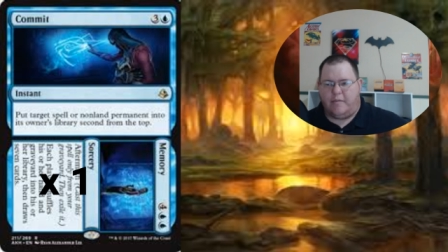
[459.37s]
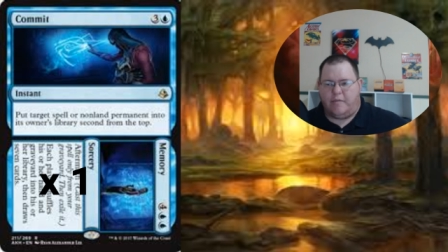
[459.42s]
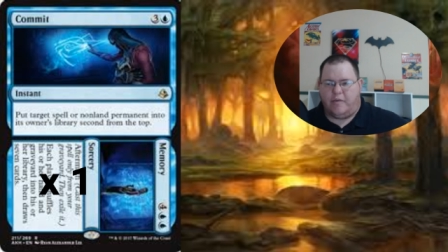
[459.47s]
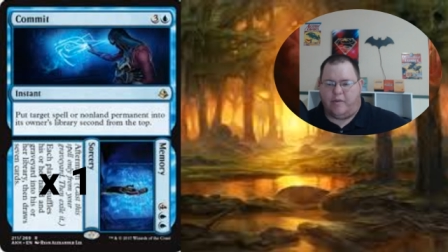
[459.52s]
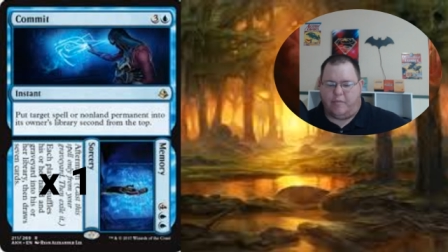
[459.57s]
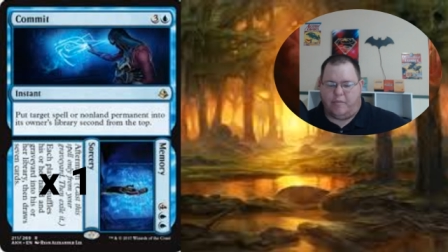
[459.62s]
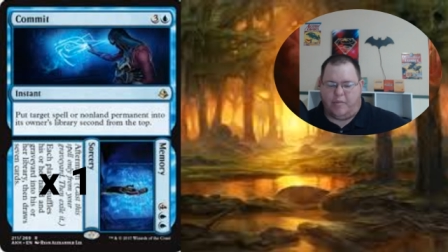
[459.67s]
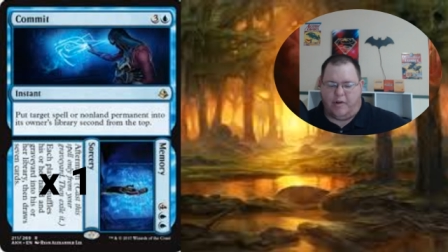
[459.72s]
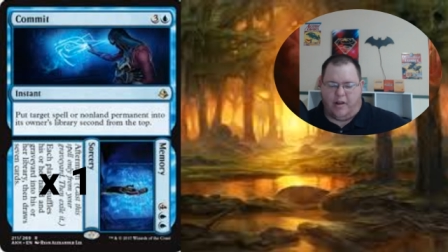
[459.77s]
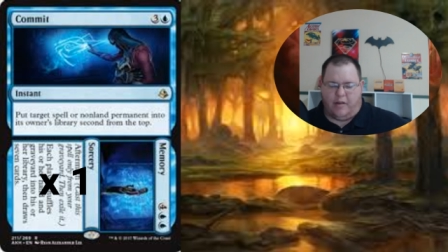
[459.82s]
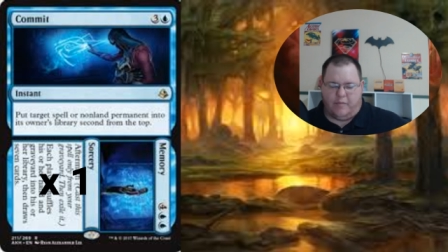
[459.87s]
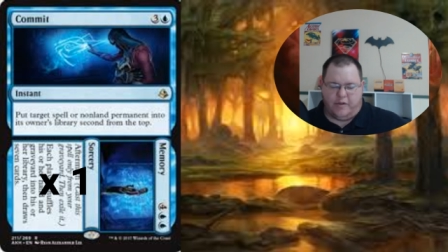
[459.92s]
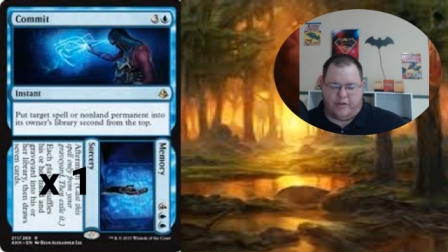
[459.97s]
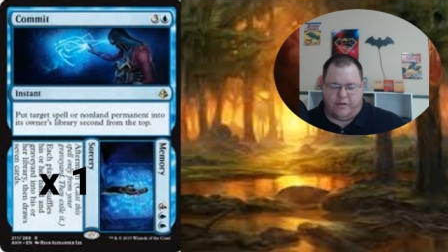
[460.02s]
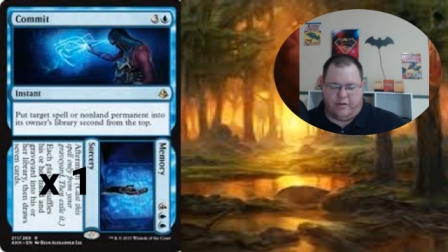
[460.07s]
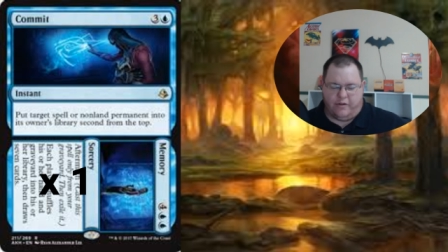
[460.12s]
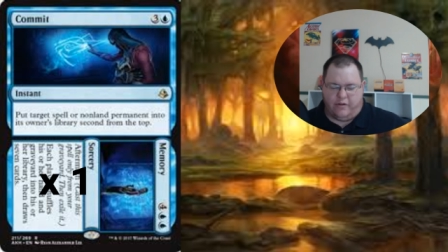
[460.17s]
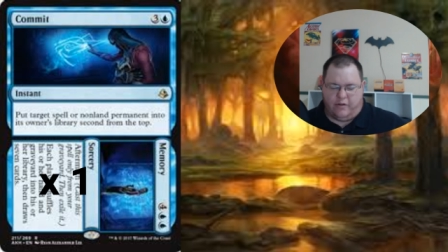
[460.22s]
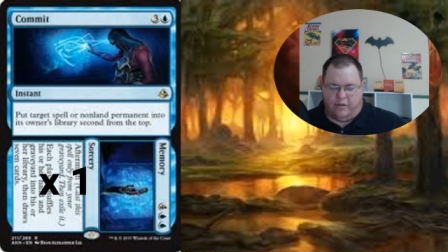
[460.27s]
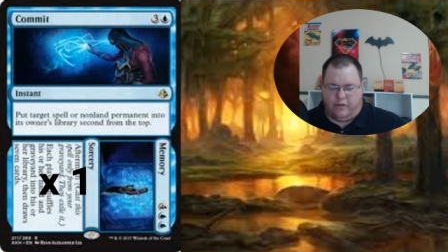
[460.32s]
The only problem is
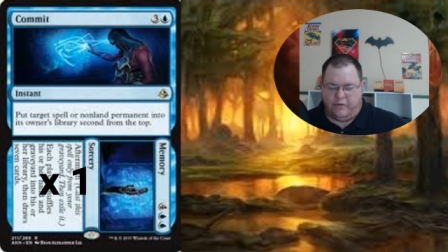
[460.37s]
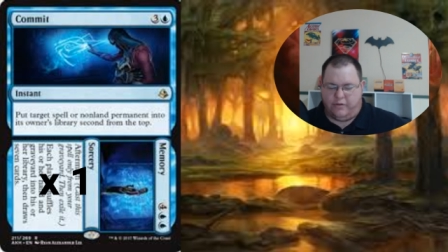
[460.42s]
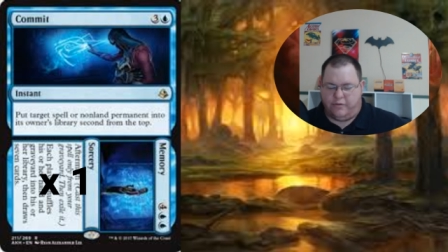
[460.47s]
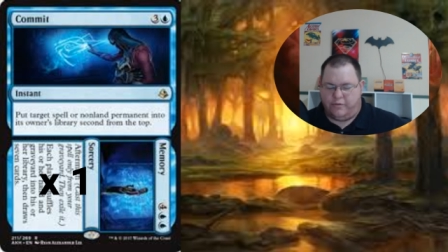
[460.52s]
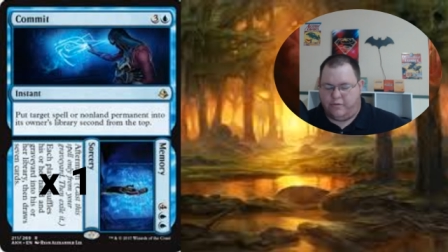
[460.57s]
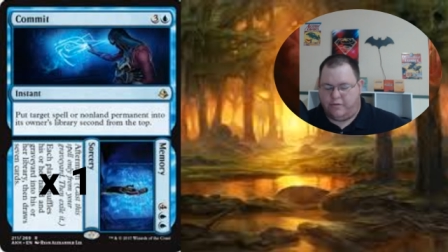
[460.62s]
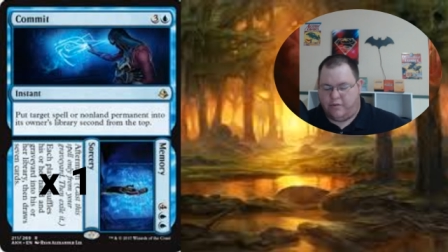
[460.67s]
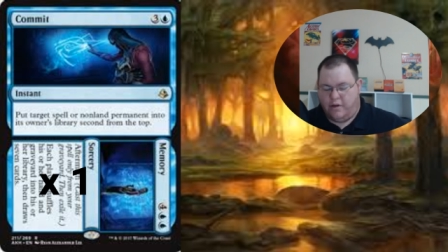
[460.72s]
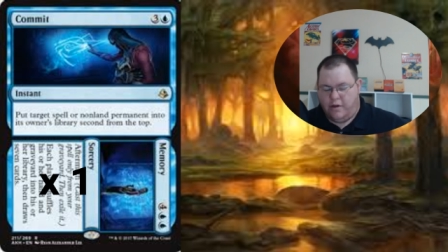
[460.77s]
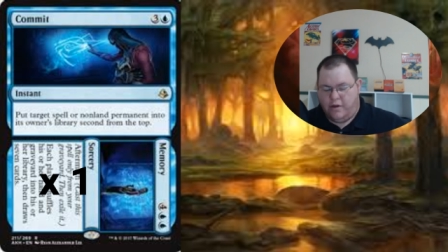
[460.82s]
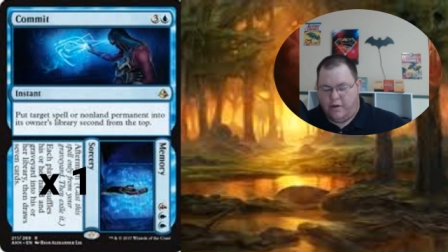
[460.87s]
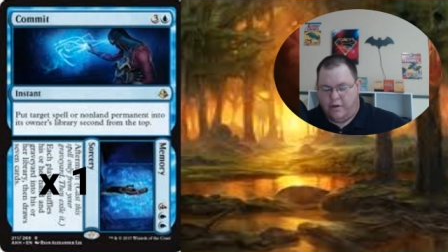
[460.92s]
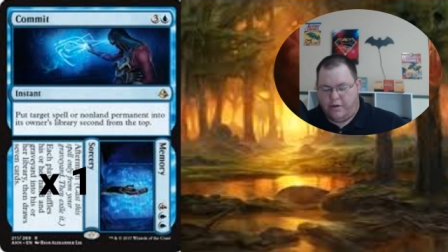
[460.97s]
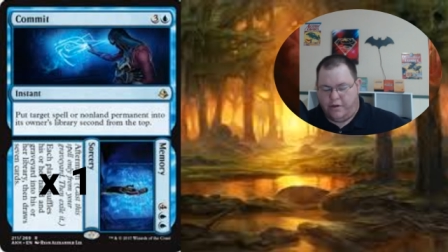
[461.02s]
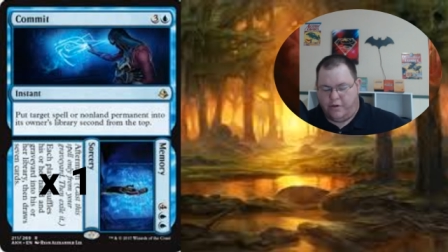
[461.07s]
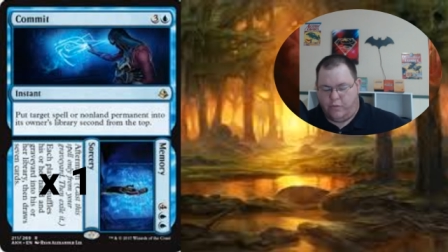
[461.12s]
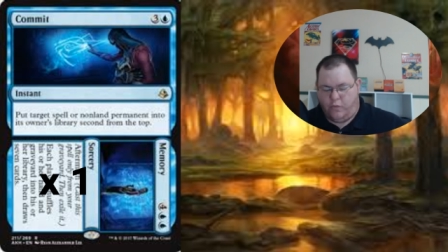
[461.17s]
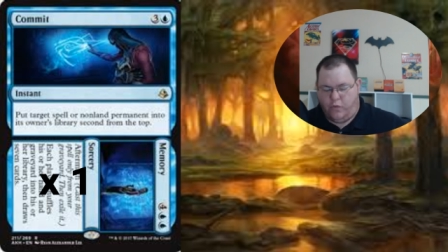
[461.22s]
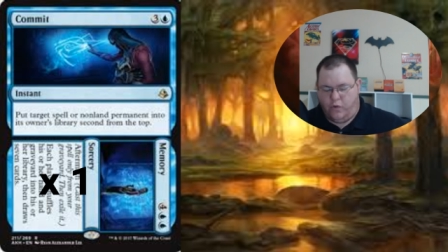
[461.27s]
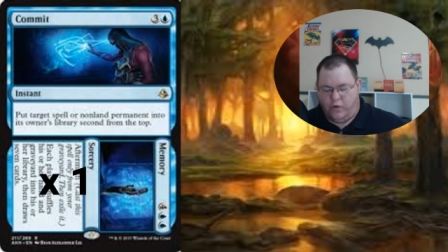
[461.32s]
you're going to lose
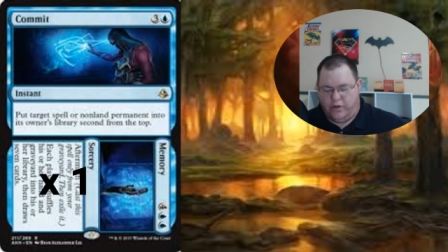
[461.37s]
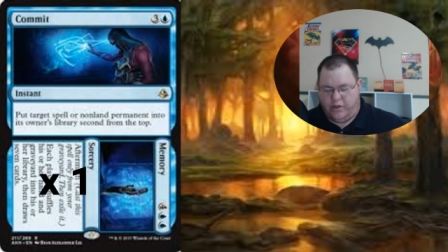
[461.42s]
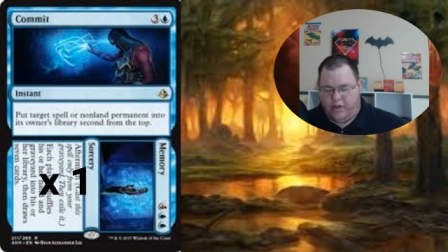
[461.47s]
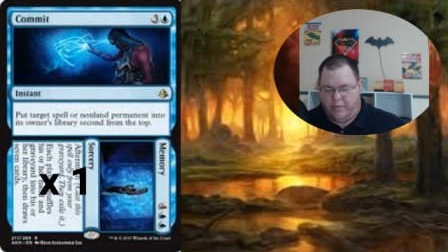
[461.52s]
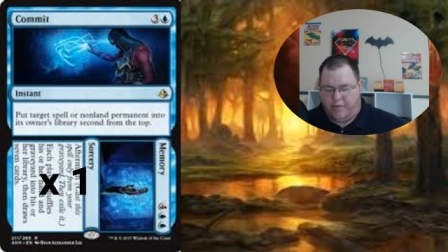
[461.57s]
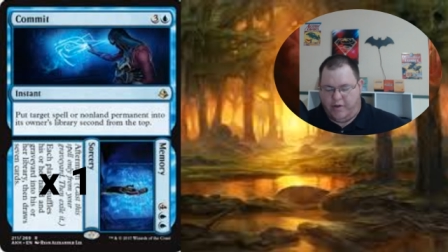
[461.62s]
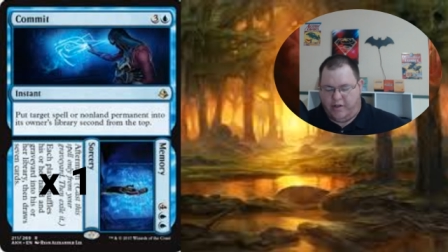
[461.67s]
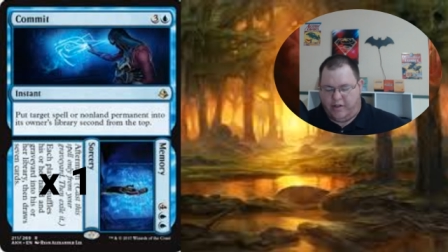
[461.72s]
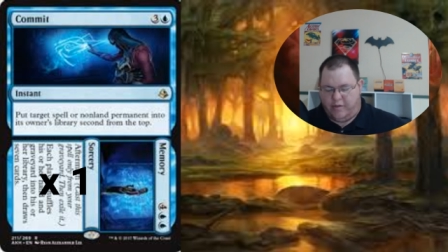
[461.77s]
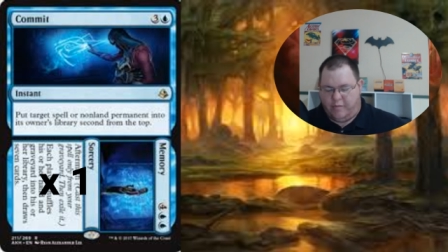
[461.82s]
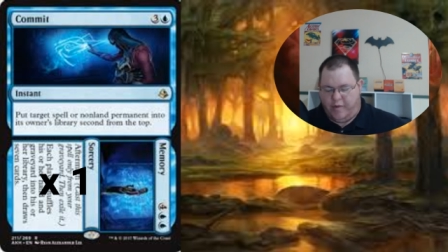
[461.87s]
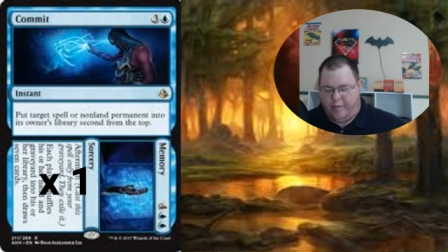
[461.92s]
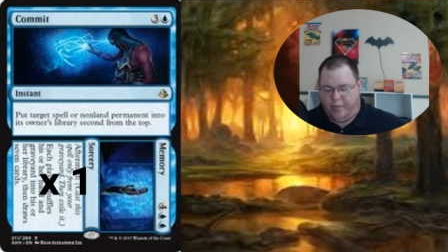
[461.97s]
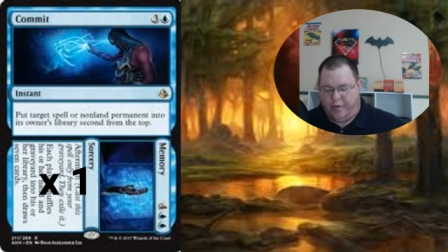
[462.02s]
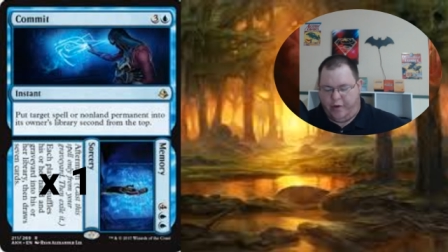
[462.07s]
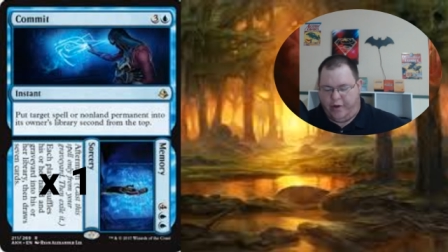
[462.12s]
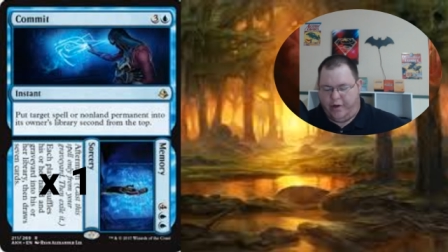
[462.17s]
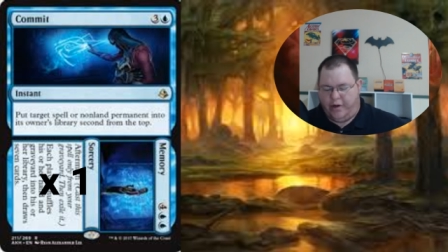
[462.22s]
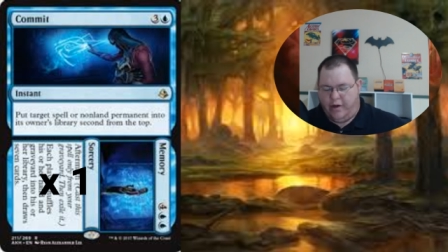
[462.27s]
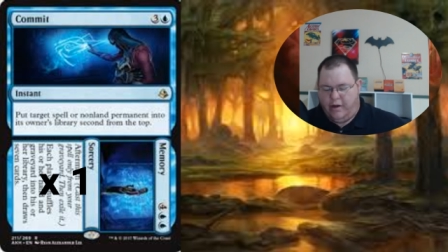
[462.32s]
your 1 Commit to
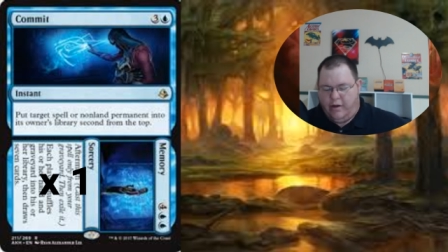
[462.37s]
Memory.